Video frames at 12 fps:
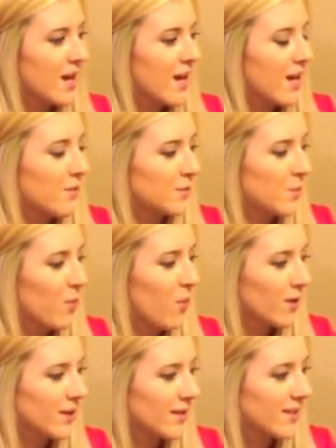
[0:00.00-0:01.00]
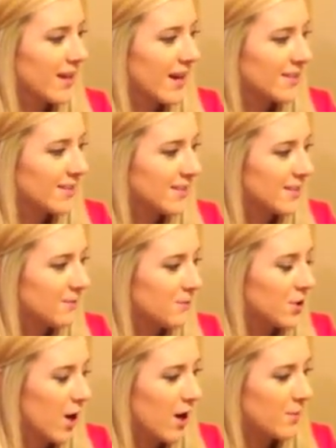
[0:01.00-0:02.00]
It was reported that Steve
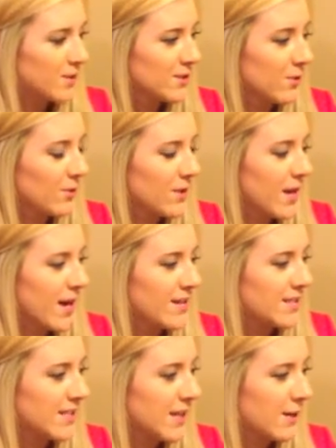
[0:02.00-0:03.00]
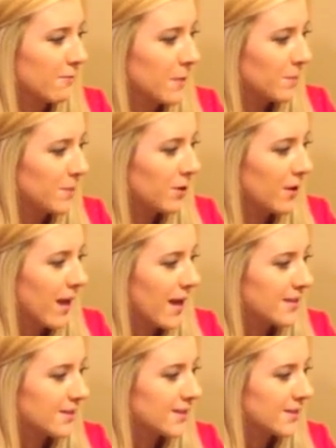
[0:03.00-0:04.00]
Jobs stole the idea from Bill
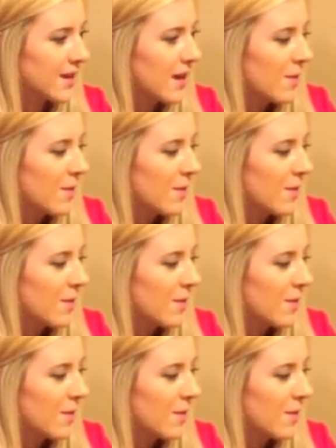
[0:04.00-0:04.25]
Gates